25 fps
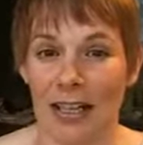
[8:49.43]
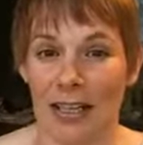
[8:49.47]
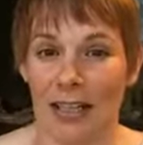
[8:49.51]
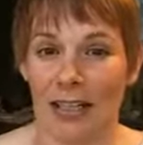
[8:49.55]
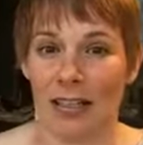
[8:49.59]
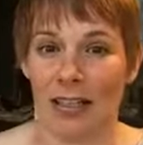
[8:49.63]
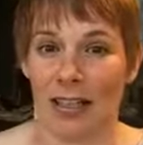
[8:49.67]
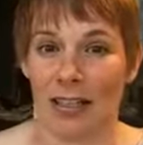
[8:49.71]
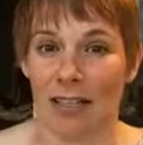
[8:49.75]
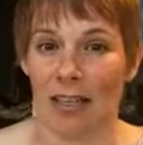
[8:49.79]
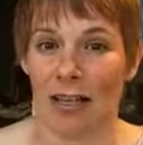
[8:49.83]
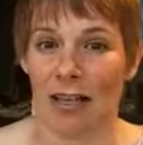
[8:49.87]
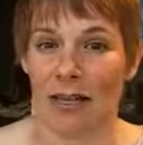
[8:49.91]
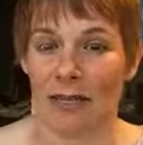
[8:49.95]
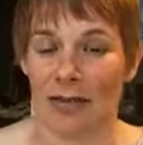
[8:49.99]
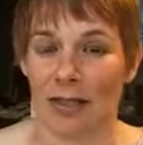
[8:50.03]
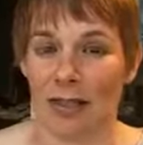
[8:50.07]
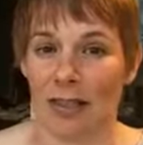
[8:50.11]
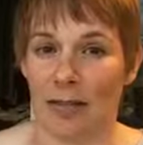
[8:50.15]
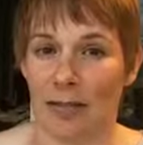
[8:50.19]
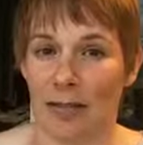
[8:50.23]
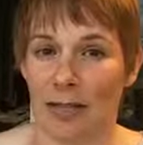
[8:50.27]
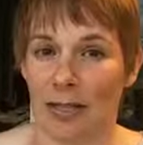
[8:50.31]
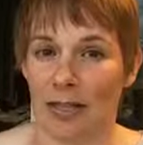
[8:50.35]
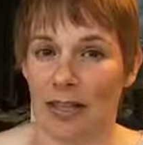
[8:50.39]
you know, if
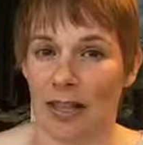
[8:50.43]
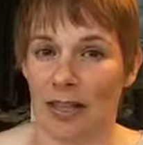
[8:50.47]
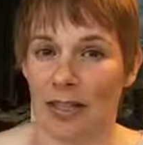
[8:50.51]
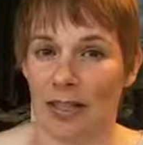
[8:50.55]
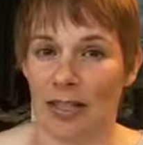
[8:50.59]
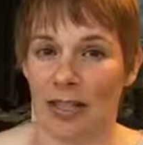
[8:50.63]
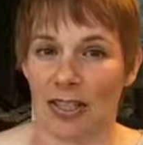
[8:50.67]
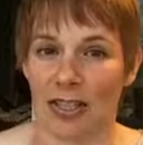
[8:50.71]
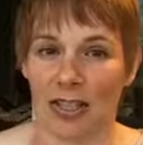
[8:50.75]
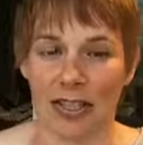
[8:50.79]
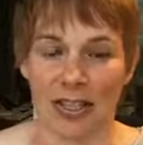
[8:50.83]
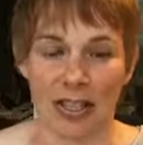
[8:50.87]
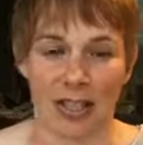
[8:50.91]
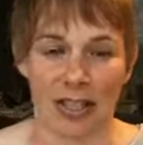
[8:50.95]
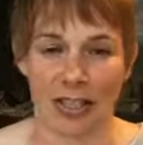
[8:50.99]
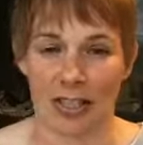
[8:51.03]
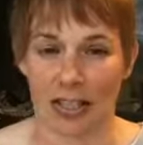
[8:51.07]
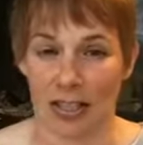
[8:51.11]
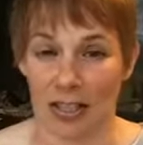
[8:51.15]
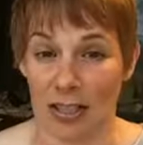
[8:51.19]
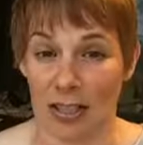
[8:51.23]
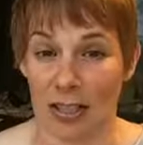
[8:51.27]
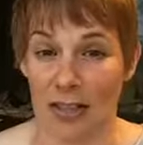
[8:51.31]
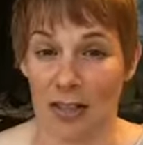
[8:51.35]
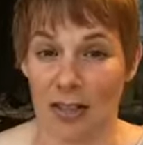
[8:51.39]
you're a person that just likes
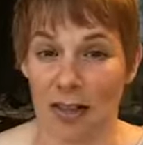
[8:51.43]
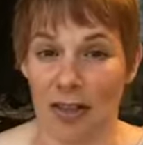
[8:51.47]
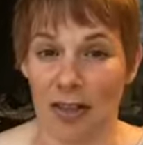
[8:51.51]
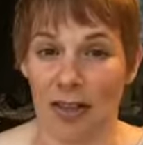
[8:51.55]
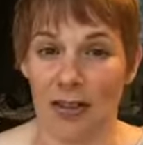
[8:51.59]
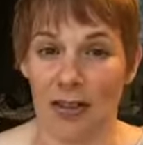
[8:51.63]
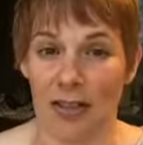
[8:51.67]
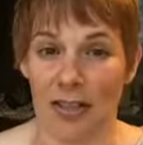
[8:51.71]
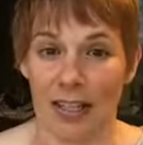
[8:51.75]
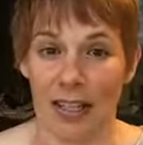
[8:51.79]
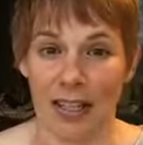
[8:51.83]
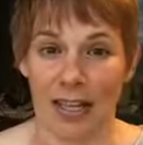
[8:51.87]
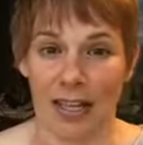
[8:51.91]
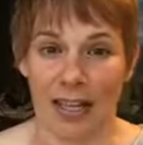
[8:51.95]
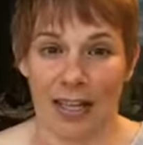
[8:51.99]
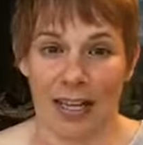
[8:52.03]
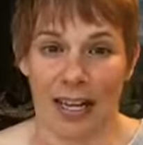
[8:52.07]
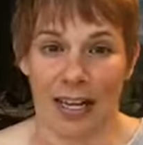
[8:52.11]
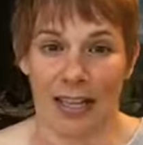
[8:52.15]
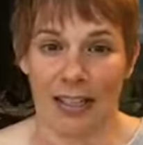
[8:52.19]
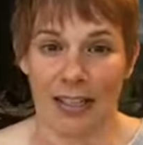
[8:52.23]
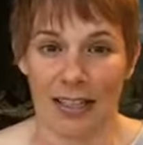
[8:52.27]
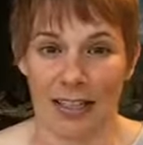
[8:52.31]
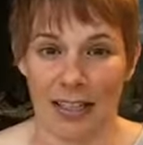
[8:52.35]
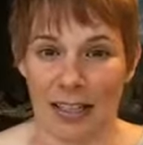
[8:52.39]
to do your own thing,
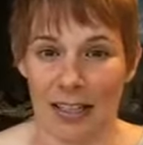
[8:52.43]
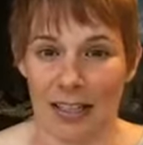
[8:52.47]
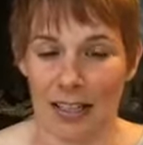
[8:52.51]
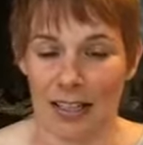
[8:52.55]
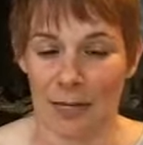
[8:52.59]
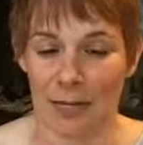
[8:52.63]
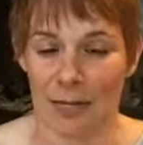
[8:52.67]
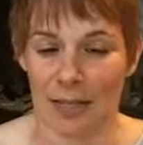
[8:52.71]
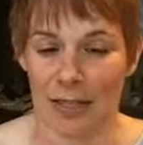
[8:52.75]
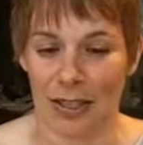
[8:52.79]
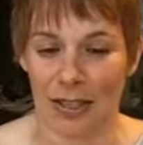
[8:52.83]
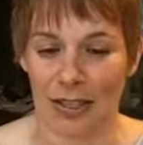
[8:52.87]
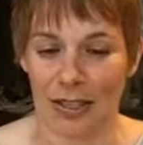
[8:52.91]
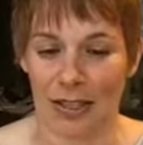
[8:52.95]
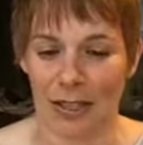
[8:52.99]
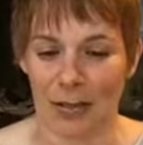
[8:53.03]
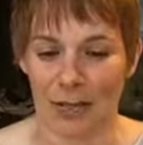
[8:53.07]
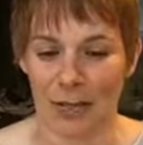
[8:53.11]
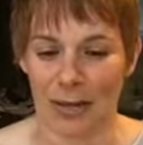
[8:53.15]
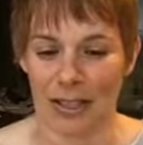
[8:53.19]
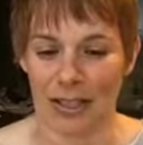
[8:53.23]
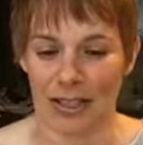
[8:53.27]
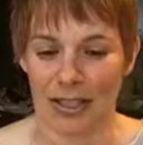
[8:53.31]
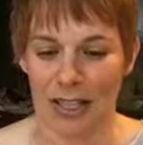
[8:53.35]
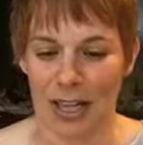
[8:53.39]
I think it can be a little
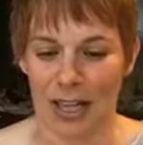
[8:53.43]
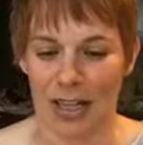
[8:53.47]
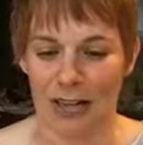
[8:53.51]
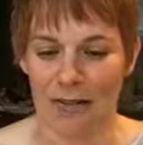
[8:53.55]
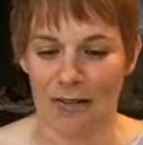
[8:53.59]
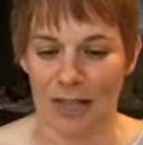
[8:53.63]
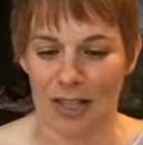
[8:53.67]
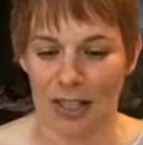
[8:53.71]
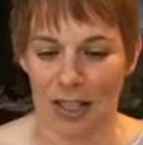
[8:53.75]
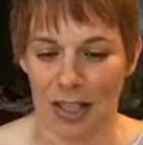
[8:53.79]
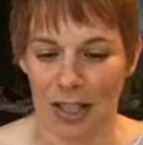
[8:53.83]
bit tough.